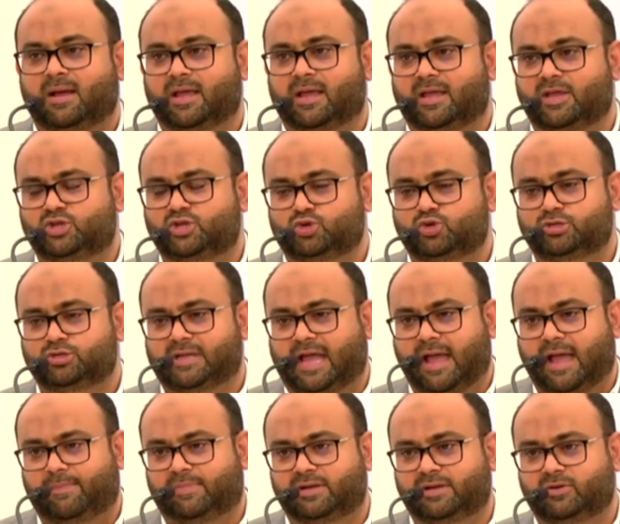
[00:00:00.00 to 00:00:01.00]
issues
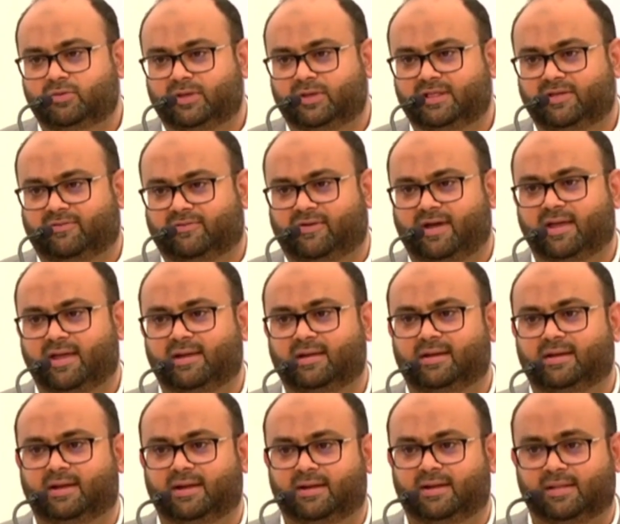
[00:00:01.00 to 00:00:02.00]
happened with the
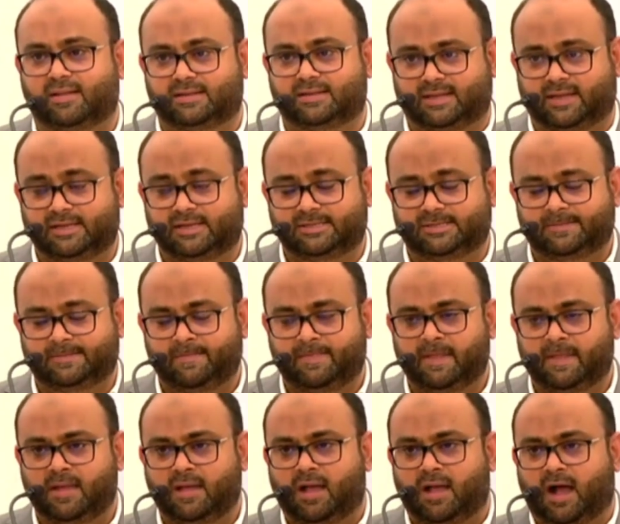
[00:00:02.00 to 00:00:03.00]
fire and other things.
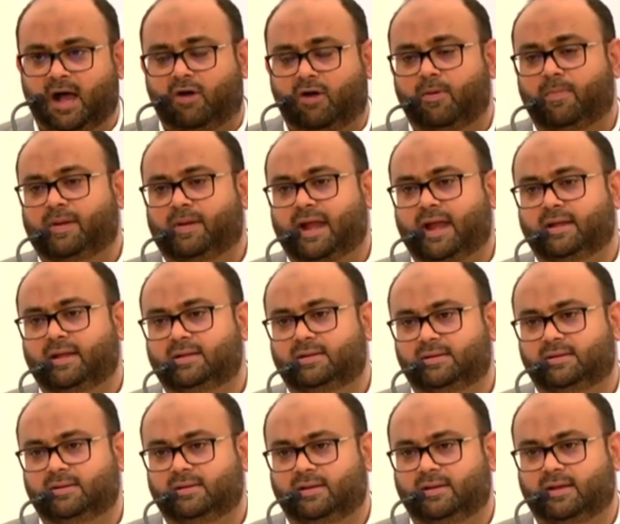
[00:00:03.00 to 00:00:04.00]
Our brand,
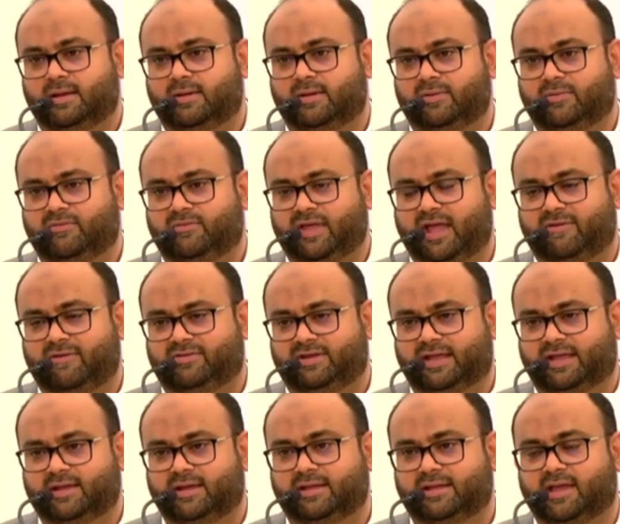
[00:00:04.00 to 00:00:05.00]
we have
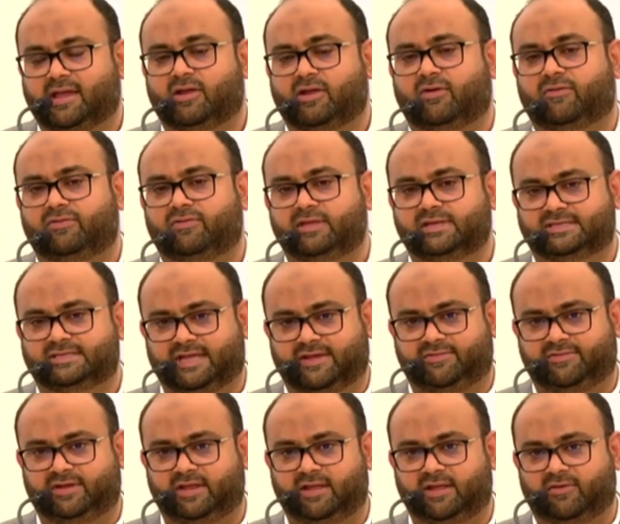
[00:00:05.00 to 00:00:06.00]
taken care of the
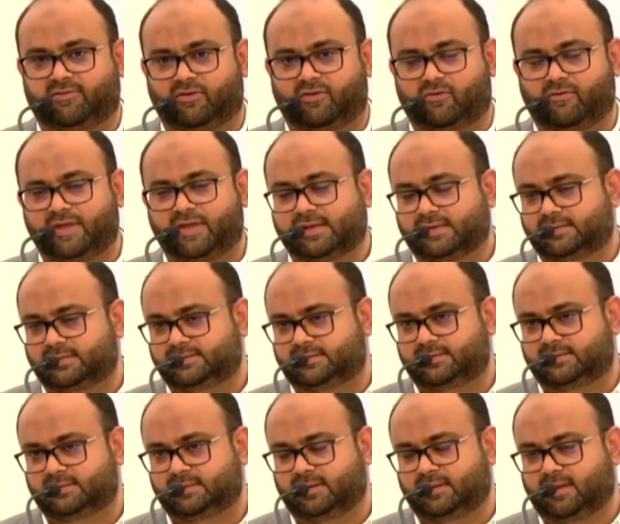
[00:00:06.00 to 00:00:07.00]
safety of our vehicles,
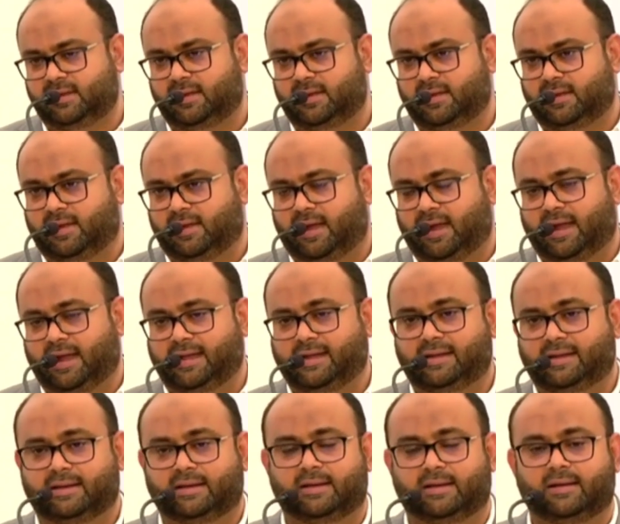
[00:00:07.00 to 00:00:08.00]

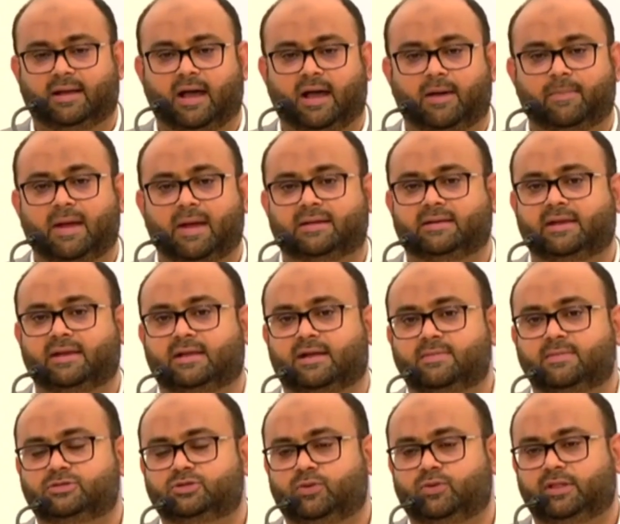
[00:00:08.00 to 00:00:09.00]
and our battery
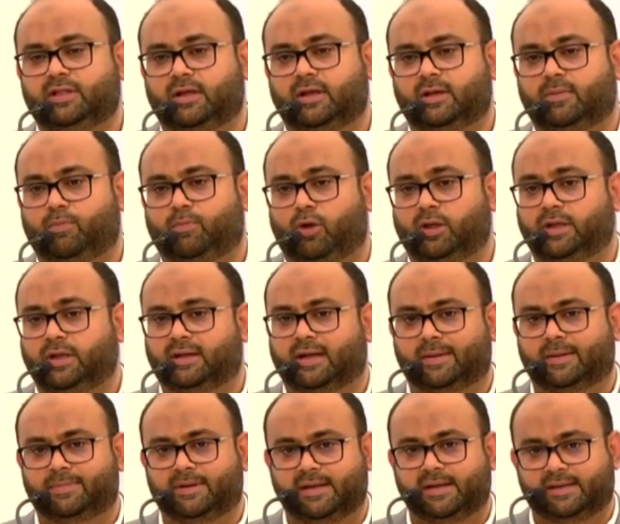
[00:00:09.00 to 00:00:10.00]
comes with a
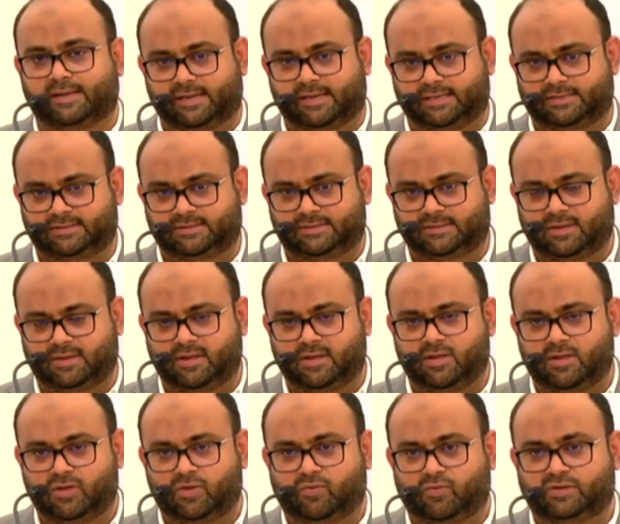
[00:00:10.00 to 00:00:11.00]
polycarbonate case,
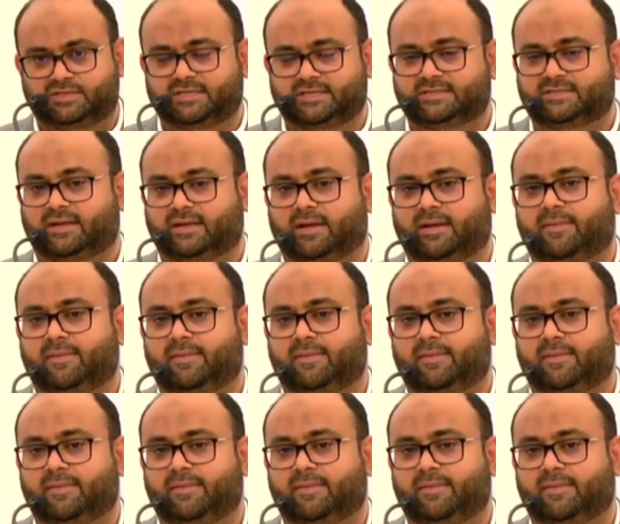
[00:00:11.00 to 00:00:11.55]
which is